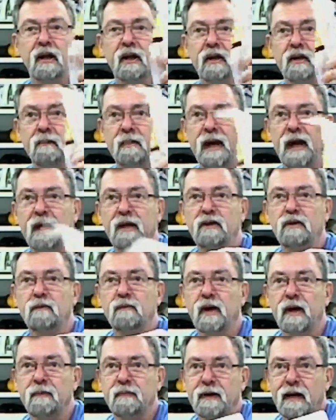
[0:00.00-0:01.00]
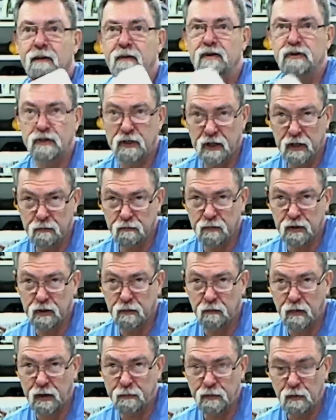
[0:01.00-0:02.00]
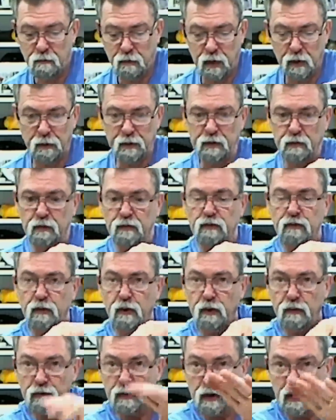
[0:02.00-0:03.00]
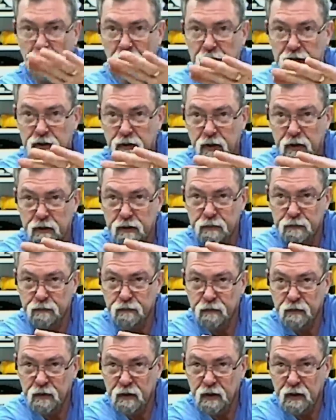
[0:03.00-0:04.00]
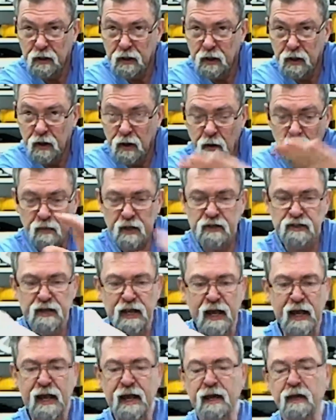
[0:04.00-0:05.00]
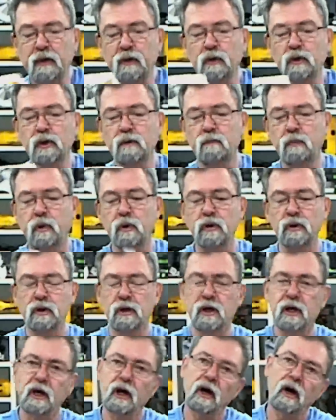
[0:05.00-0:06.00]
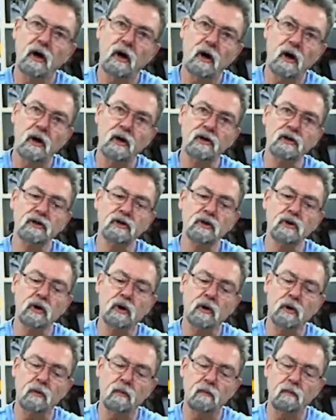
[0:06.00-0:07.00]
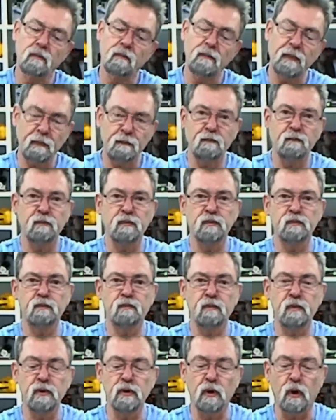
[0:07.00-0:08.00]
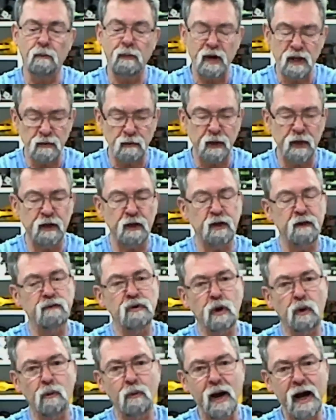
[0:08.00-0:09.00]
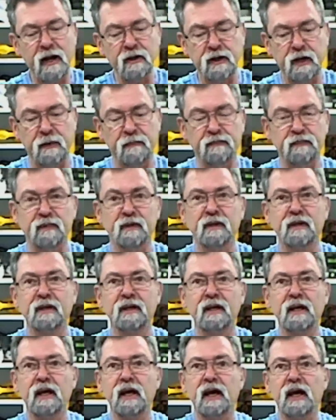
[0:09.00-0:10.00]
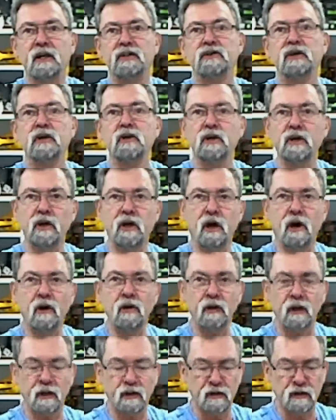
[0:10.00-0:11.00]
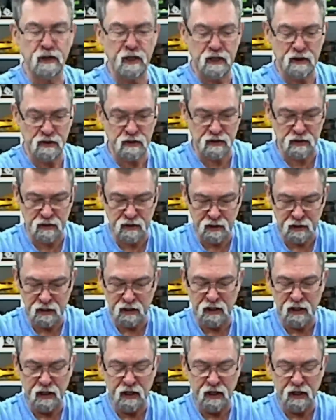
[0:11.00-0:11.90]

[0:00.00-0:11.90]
And on the back, you might be able to see it, but it might be blowing with all of the light on it. But it's a handle you put onto your base plate of your router. And so you can hold onto this